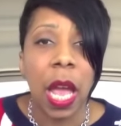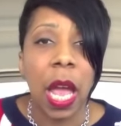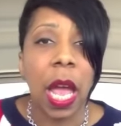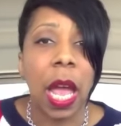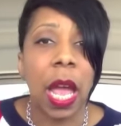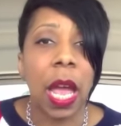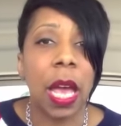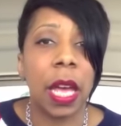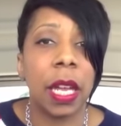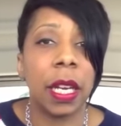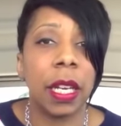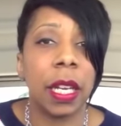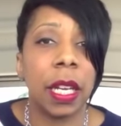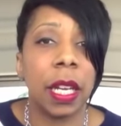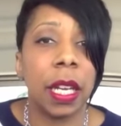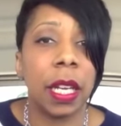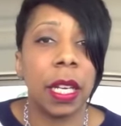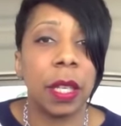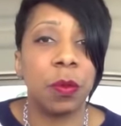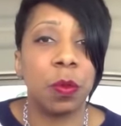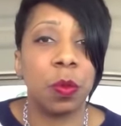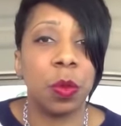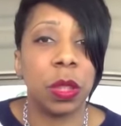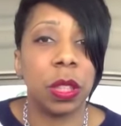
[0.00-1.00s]

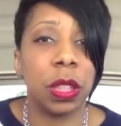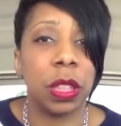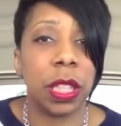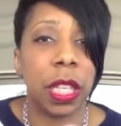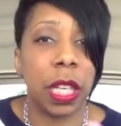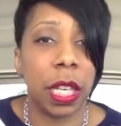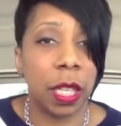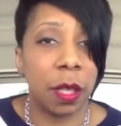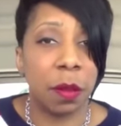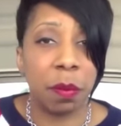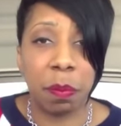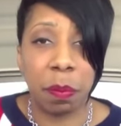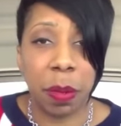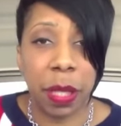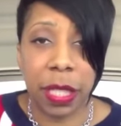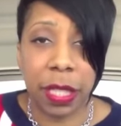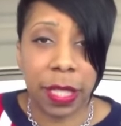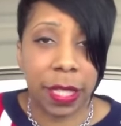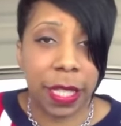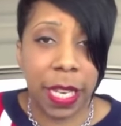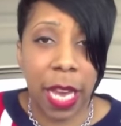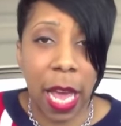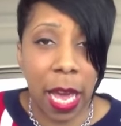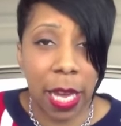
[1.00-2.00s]
and was getting busy,